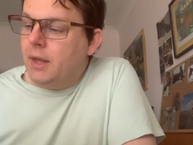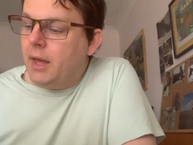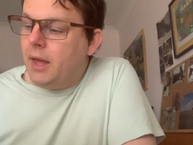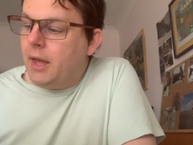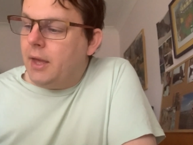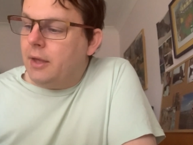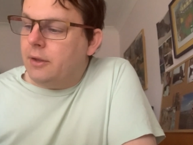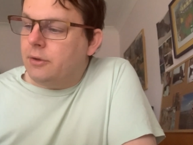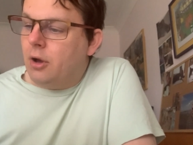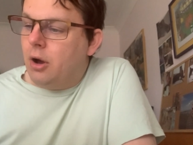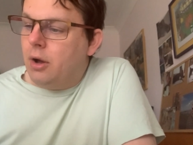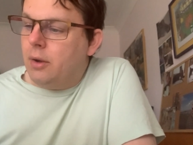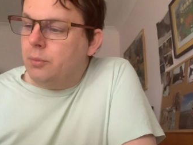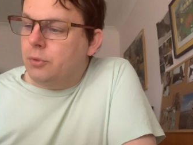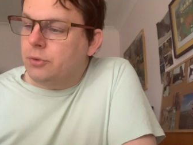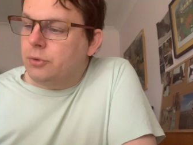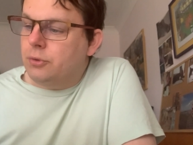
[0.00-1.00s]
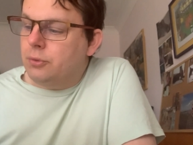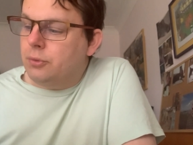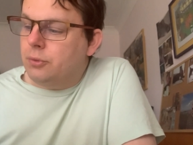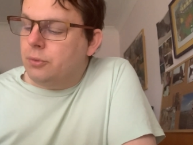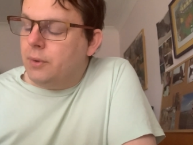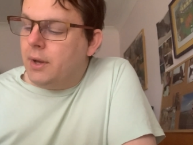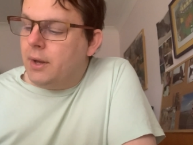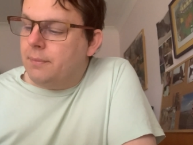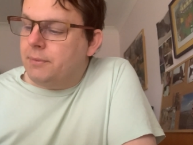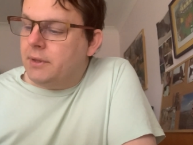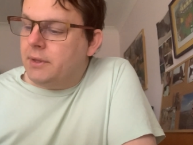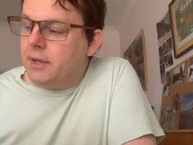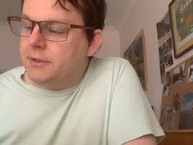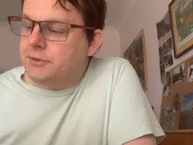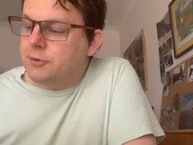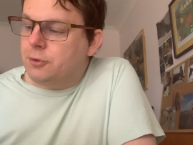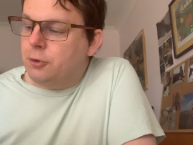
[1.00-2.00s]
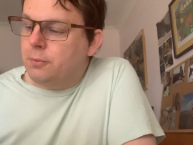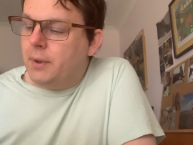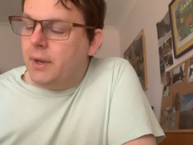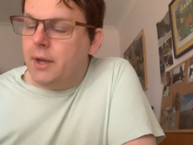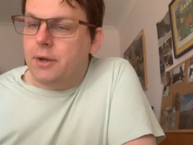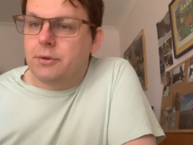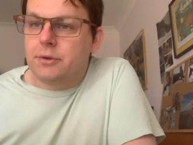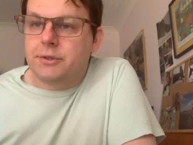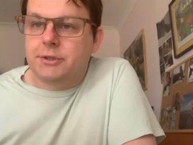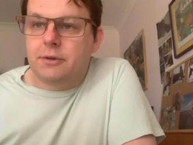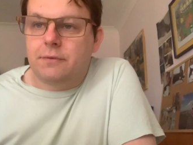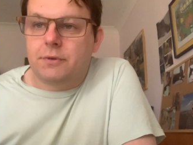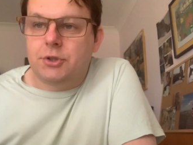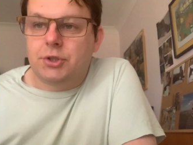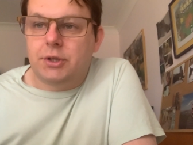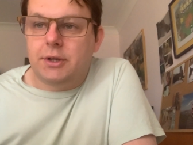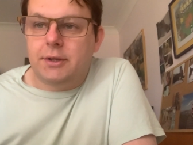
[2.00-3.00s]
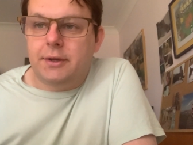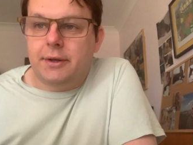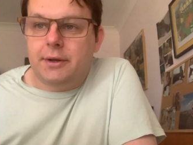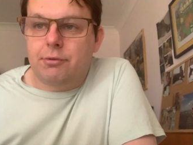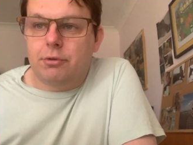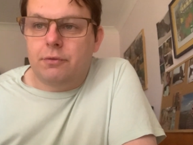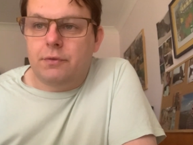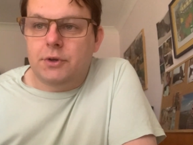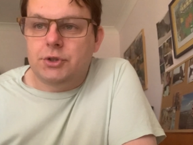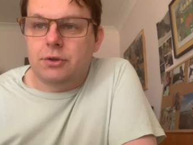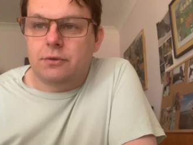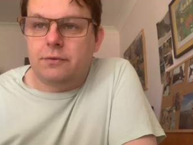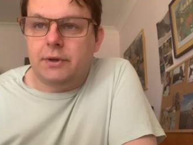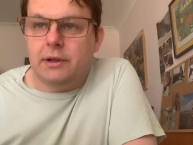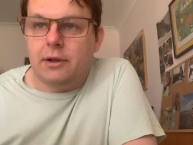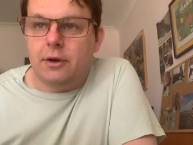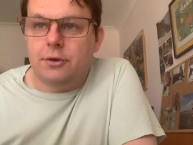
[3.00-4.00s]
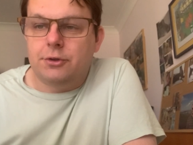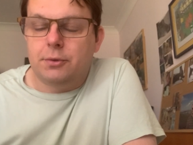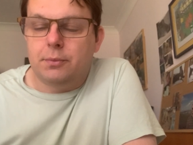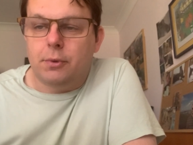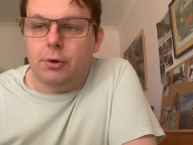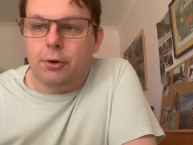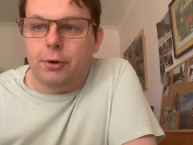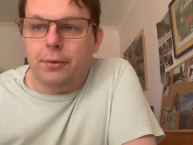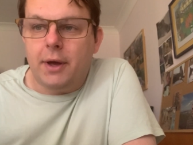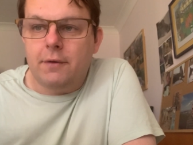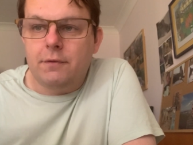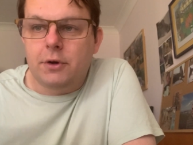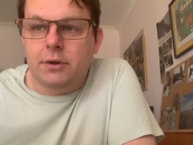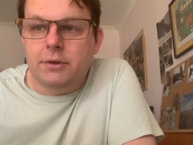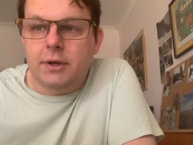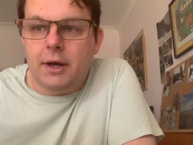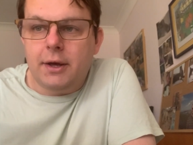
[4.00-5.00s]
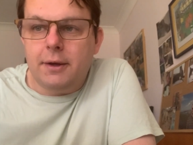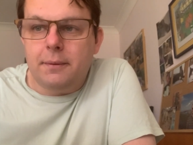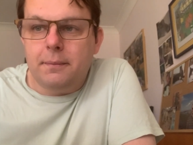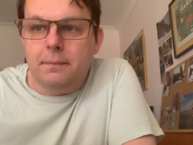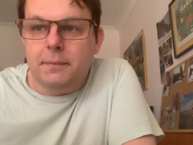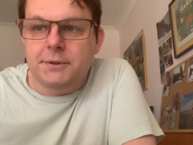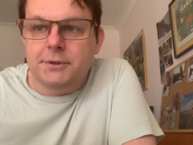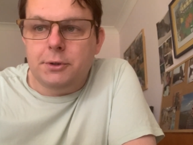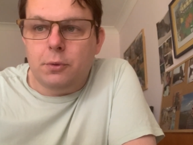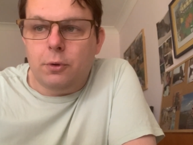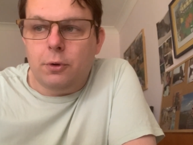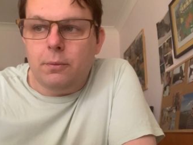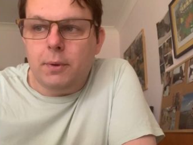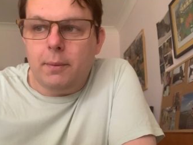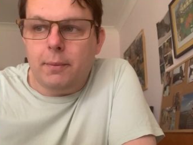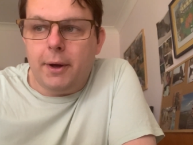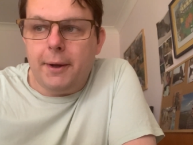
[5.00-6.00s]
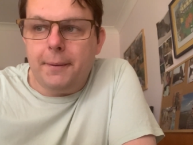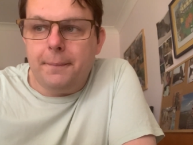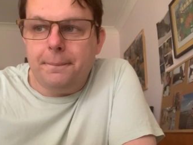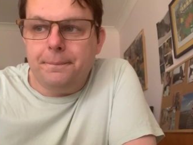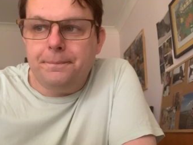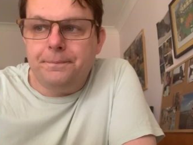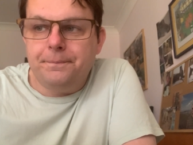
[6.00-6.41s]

and I will do the next 2 pages of the sheet in a revision video tomorrow. Have a good day. Miss you all. Bye-bye.